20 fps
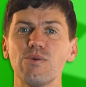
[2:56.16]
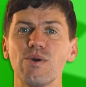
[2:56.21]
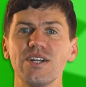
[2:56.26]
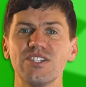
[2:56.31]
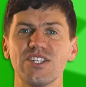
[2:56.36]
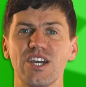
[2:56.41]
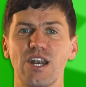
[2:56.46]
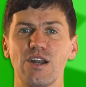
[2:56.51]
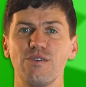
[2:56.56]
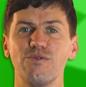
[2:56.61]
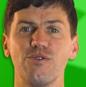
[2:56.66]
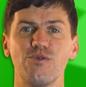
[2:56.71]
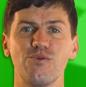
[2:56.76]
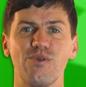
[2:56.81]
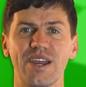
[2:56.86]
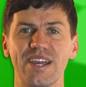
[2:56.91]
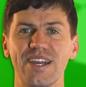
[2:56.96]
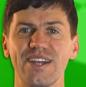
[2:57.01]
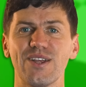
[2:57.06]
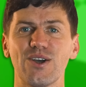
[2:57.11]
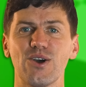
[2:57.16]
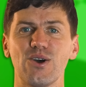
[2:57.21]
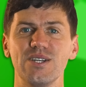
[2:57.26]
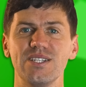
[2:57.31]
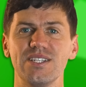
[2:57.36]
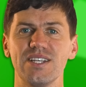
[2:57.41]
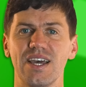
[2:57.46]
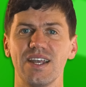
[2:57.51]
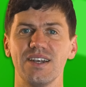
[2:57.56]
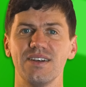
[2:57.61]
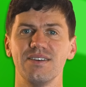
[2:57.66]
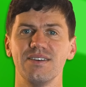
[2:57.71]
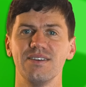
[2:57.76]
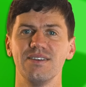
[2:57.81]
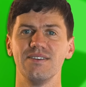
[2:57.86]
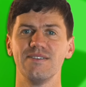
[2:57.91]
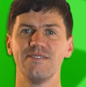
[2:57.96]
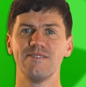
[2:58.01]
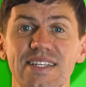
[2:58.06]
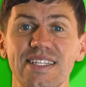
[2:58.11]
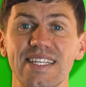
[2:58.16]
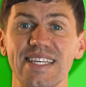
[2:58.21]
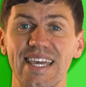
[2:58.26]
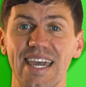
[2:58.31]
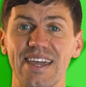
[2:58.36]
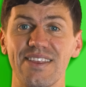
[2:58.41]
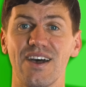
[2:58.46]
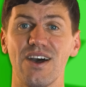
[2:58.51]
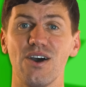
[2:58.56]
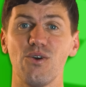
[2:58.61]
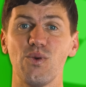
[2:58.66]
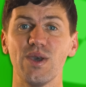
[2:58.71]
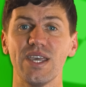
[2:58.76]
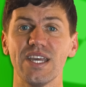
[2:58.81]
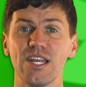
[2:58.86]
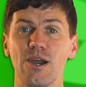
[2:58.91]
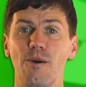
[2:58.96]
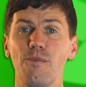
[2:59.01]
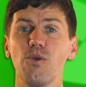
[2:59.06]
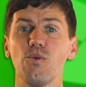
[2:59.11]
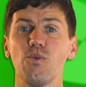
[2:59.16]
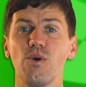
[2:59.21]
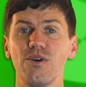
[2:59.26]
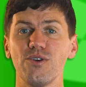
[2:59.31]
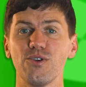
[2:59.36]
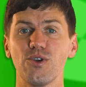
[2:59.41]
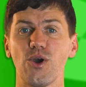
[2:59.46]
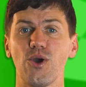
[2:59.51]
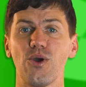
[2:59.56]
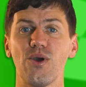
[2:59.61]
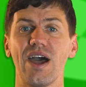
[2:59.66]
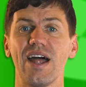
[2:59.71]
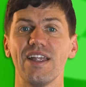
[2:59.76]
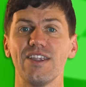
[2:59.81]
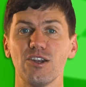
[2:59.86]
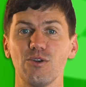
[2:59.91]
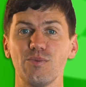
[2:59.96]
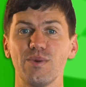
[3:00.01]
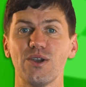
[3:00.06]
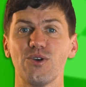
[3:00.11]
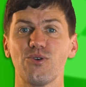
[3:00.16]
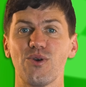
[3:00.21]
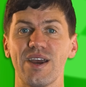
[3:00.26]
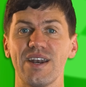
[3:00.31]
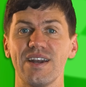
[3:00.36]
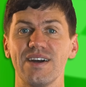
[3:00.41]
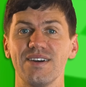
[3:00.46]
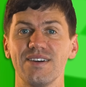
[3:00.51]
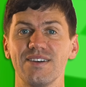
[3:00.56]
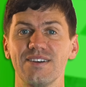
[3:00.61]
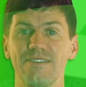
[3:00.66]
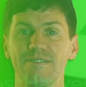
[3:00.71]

to our channel for regular content. Together, we can help the world go a little bit greener.